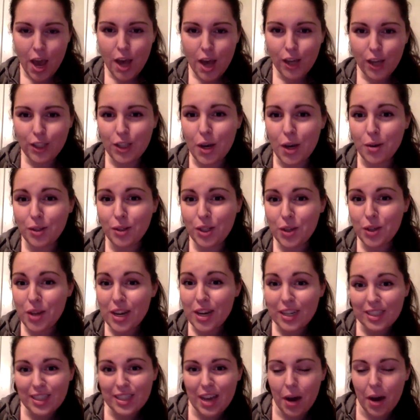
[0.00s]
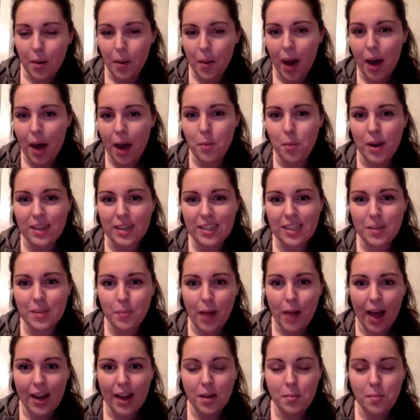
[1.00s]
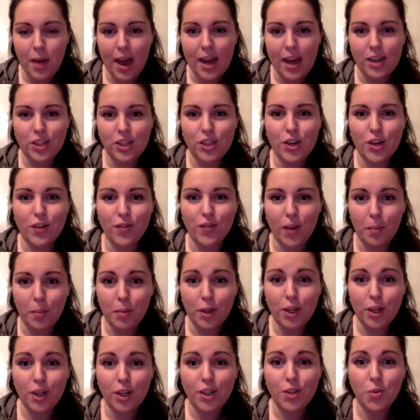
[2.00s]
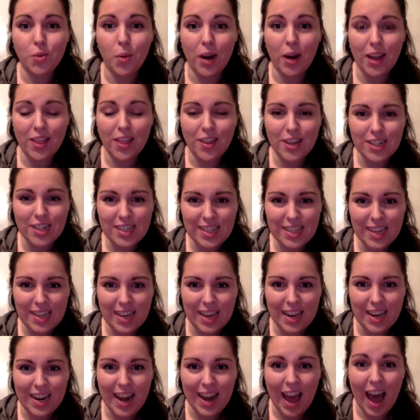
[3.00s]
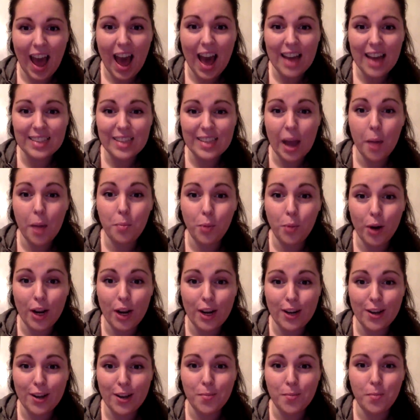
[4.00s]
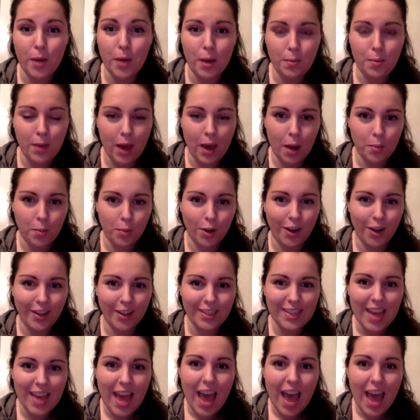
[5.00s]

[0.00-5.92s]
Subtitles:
So 2 years ago, I went to the Platinum Edge, November 2013, as a brand new baby emerald.